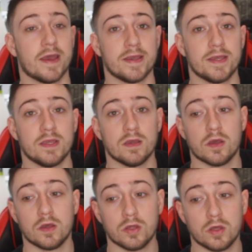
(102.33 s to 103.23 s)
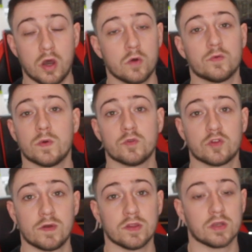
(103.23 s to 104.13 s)
a old world
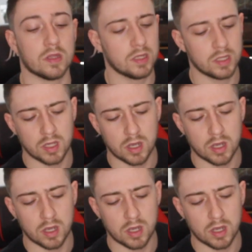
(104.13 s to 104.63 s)
tarantula